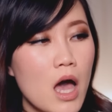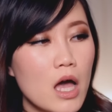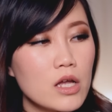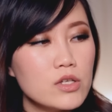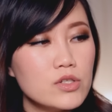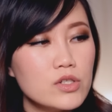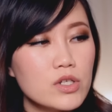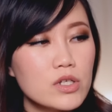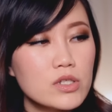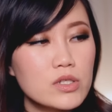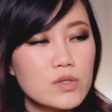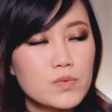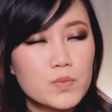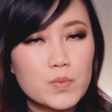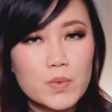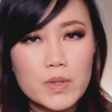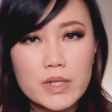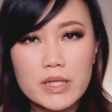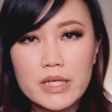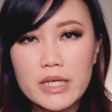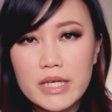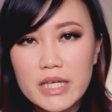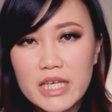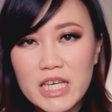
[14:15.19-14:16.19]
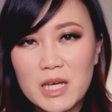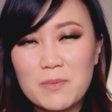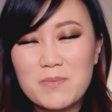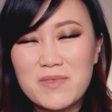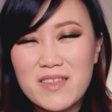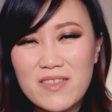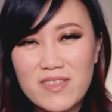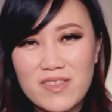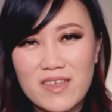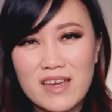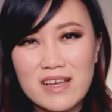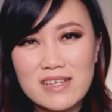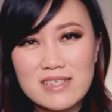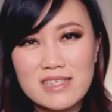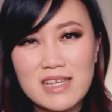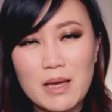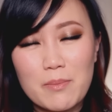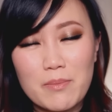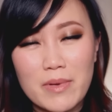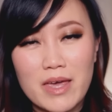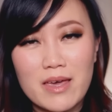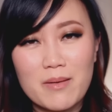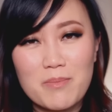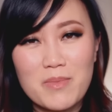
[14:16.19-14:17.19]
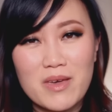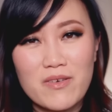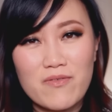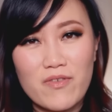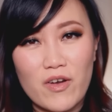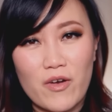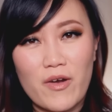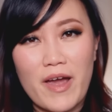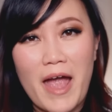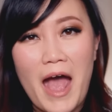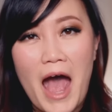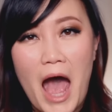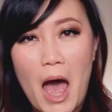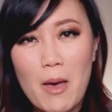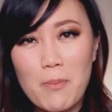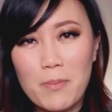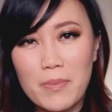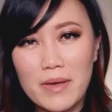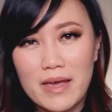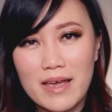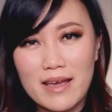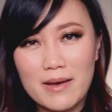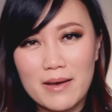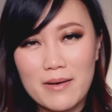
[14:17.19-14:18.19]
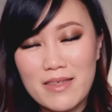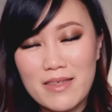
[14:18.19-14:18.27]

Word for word: and just really keep the things that make me very happy.